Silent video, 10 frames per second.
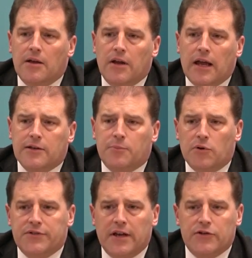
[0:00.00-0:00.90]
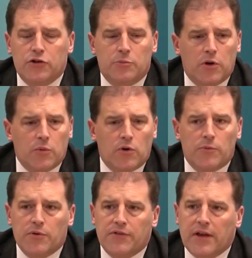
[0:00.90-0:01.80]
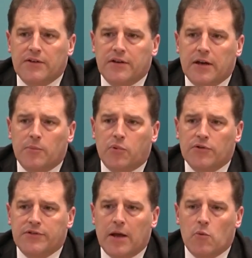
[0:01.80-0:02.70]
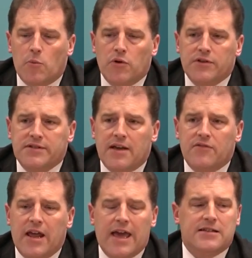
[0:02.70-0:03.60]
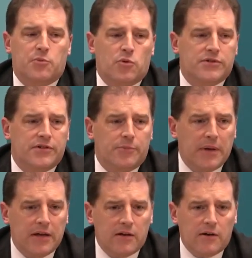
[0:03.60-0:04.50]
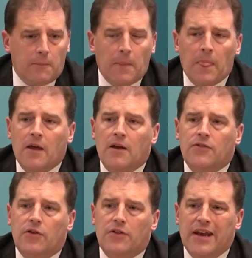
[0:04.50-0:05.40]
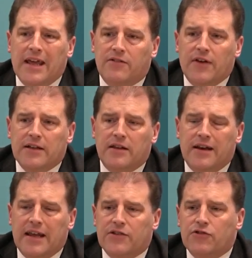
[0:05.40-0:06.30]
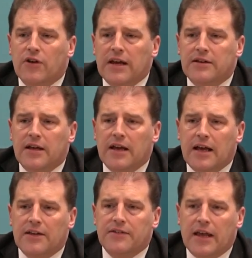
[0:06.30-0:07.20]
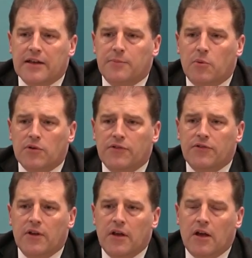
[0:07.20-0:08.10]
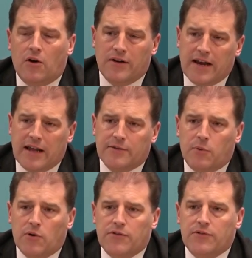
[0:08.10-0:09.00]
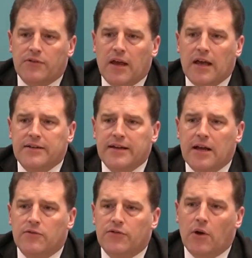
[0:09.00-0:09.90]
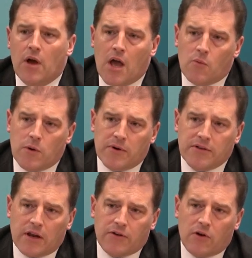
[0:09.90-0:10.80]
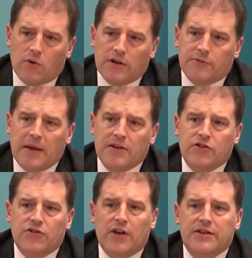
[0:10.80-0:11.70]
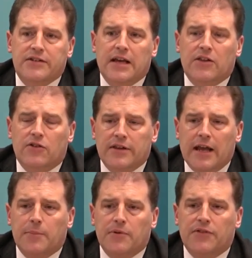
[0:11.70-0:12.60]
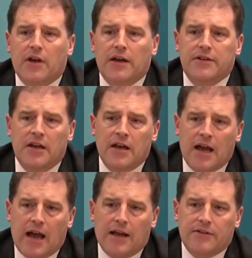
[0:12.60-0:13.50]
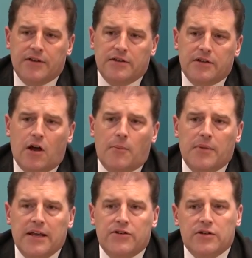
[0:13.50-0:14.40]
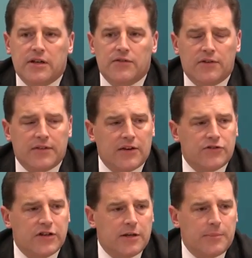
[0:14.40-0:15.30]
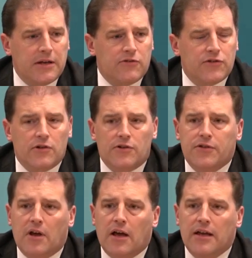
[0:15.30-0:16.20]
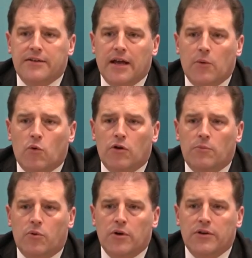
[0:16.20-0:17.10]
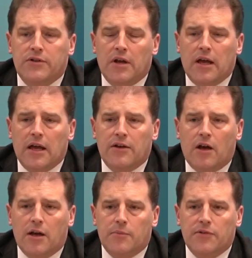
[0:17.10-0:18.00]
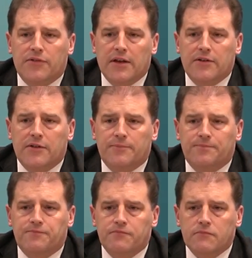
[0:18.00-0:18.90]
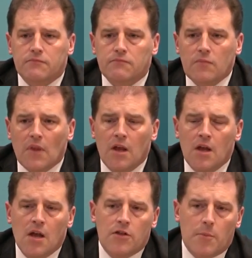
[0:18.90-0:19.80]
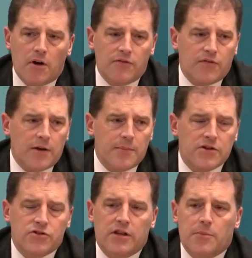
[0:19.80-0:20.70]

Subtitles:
Exports down 2.1% and imports down 1.7%. Exports is bigger. So the net effect, the net trade has exports or net exports down. So we bring that whole expenditure side together and the output side, and the combination gives us that GDP result down 1.9%. The modified measure then the